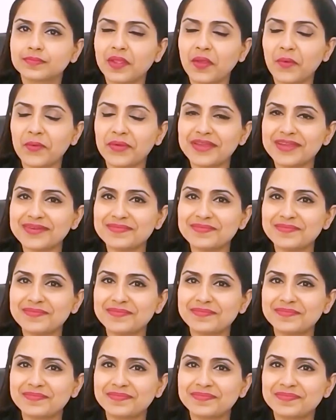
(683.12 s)
Okay.
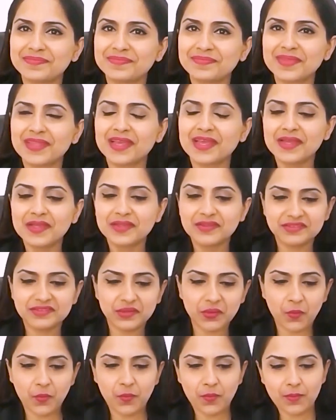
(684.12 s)

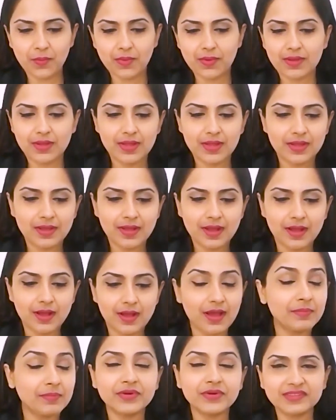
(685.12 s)
So
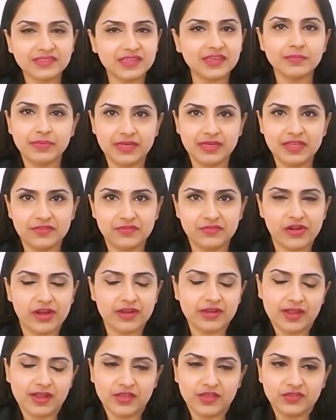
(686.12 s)
I personally believe,
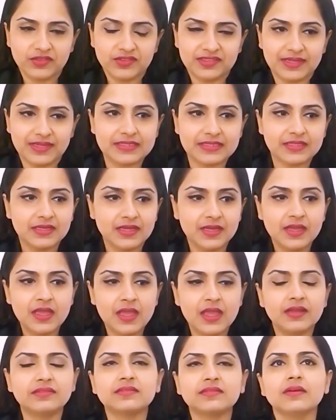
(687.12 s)
right, like you said,
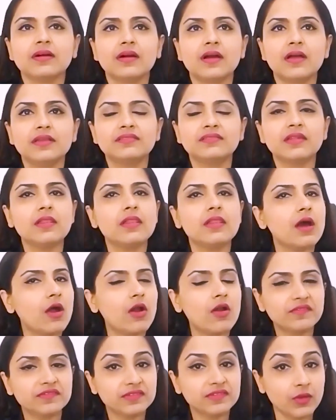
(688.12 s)
it's a
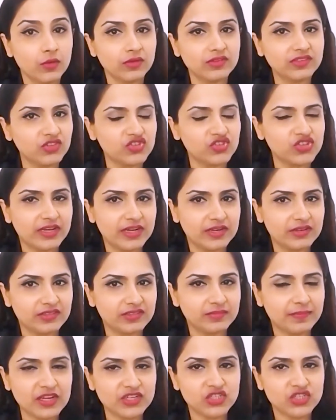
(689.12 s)
law of soul searching and
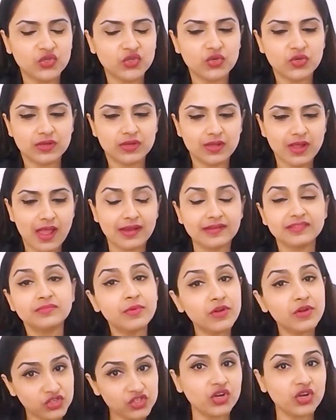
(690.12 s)
introspection and
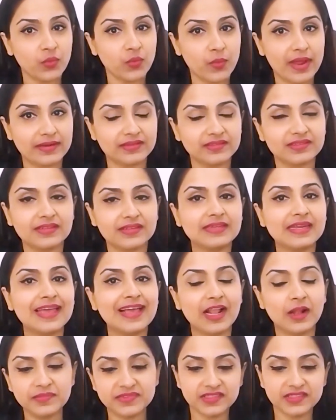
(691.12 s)
spiritual awareness that
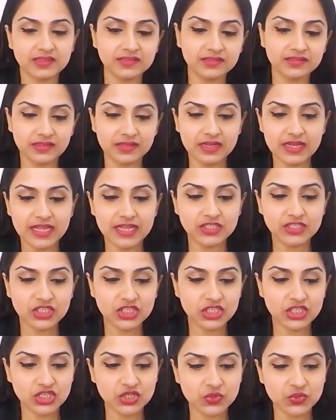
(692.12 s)
helps us lead
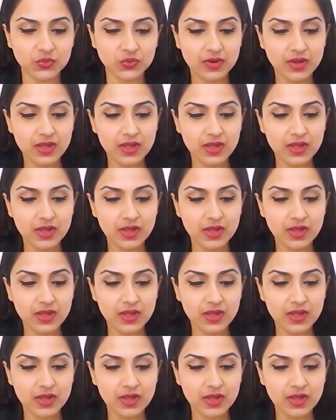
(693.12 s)
to